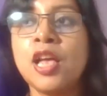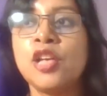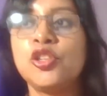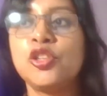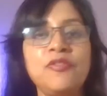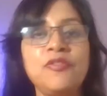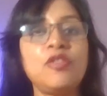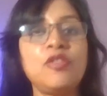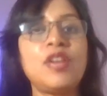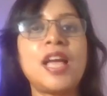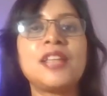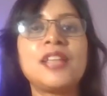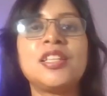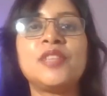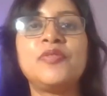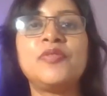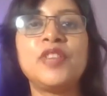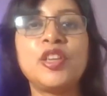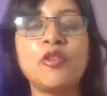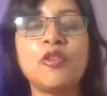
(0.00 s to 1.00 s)
So if you like
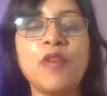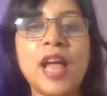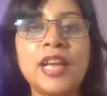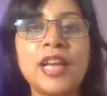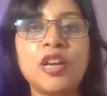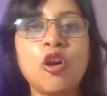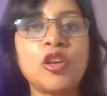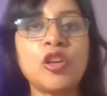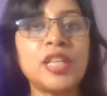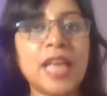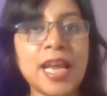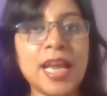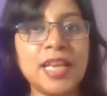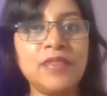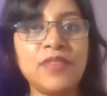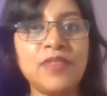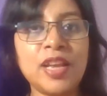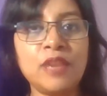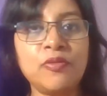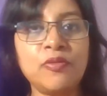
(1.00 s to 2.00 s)
this video and got
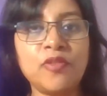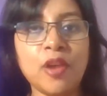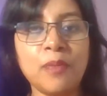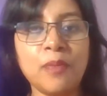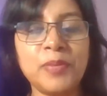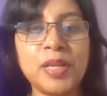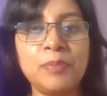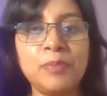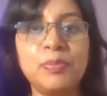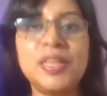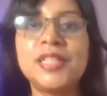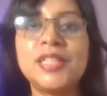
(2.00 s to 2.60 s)
any value from it,